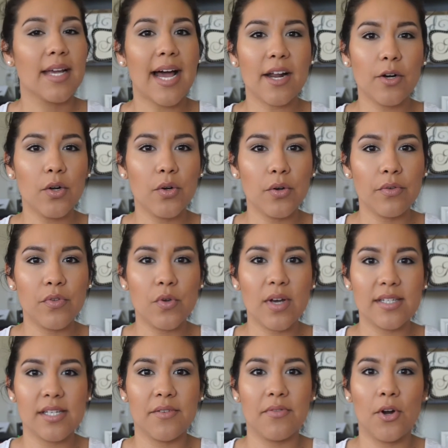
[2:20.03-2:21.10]
I don't know if you
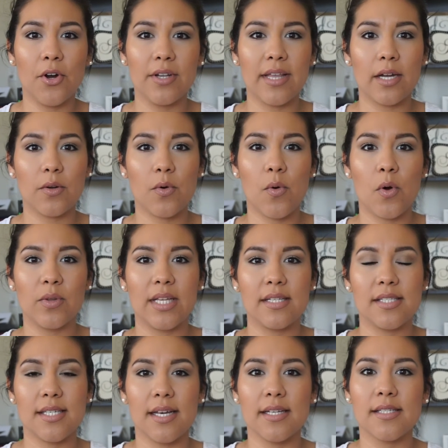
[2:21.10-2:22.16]
guys have heard that quote
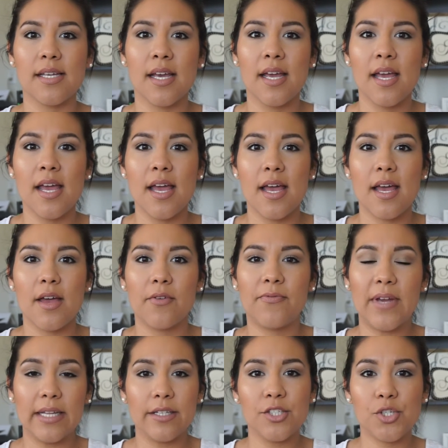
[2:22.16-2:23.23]
that says,
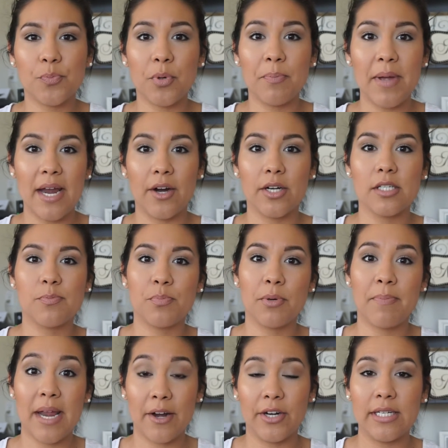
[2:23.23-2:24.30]
failing to prepare is
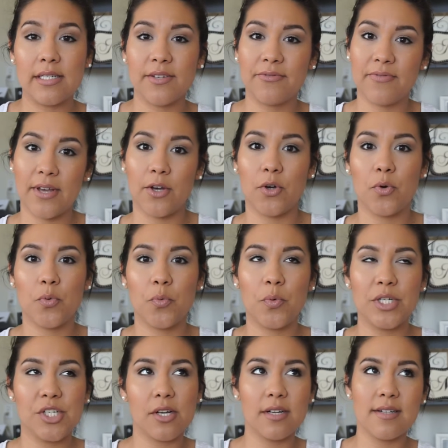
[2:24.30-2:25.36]
preparing to fail,
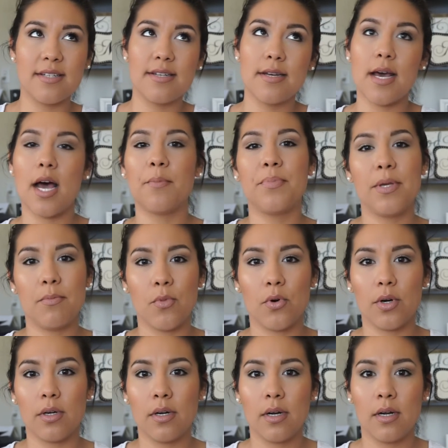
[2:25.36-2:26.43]
which could not be
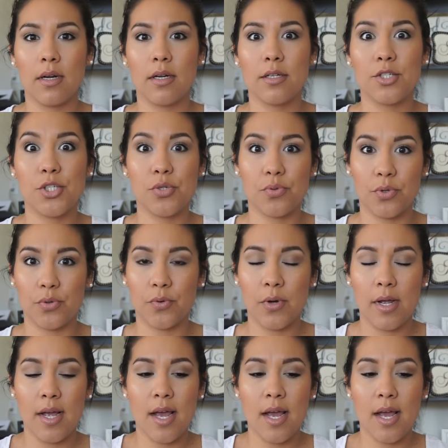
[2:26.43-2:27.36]
more true.